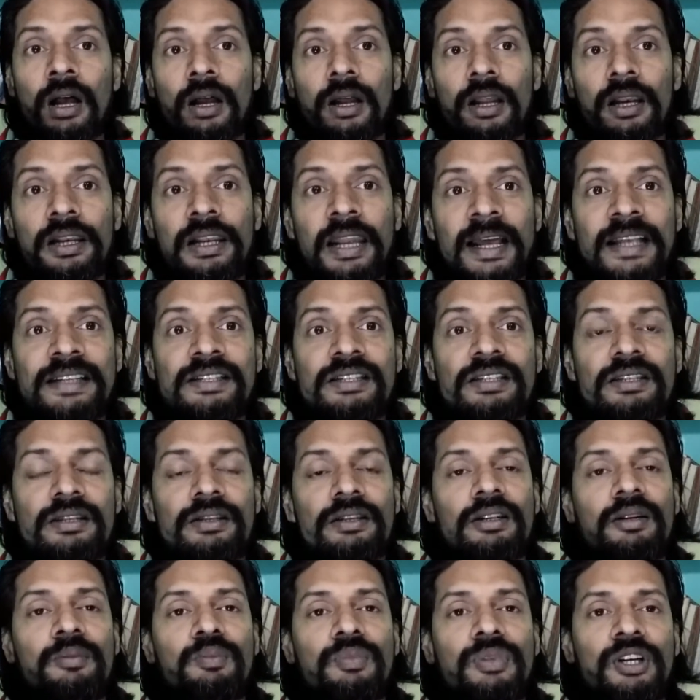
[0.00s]
lesser
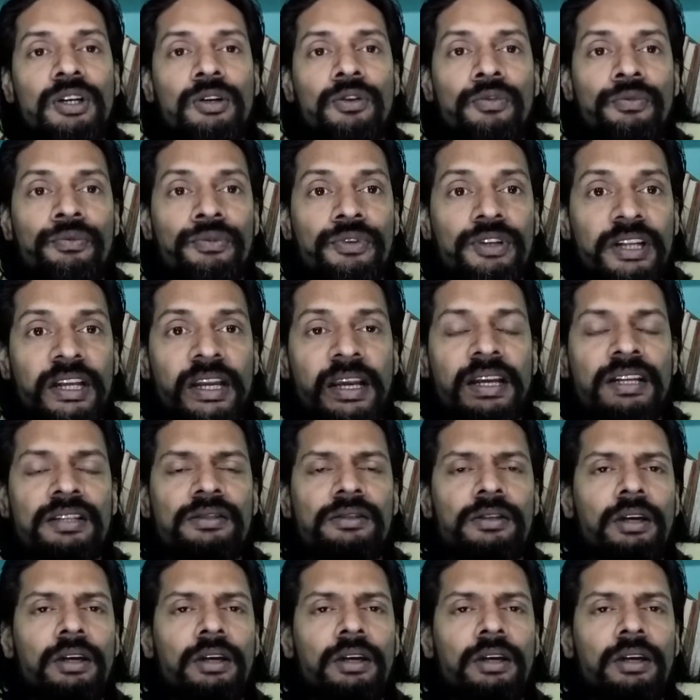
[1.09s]
number of days.